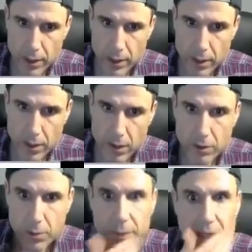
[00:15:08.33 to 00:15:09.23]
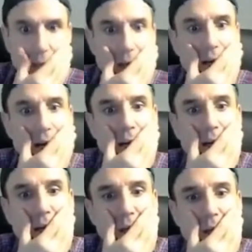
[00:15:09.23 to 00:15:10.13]
And oh, do we need
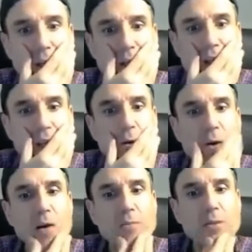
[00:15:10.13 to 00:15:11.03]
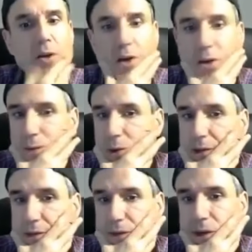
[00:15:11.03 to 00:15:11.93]
the CD-ROM? No,
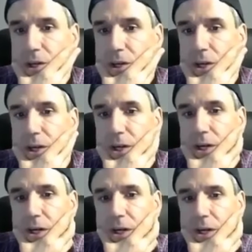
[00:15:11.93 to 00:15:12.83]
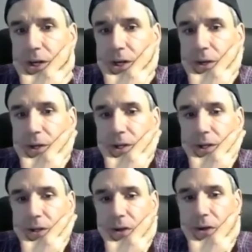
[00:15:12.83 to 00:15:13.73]
what the fuck?
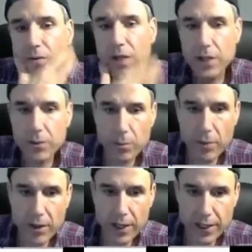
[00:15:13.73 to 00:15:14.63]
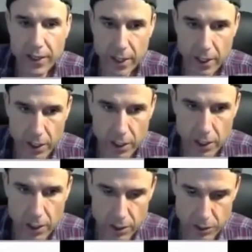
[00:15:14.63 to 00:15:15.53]
Originally installed. I think we better add that.
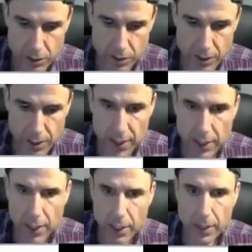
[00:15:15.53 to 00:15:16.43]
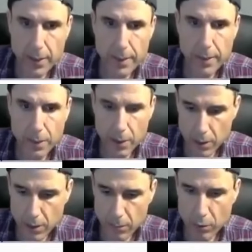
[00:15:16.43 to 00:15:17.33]
Let's do T,
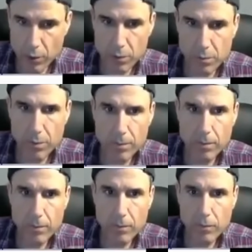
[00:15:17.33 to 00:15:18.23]
probe.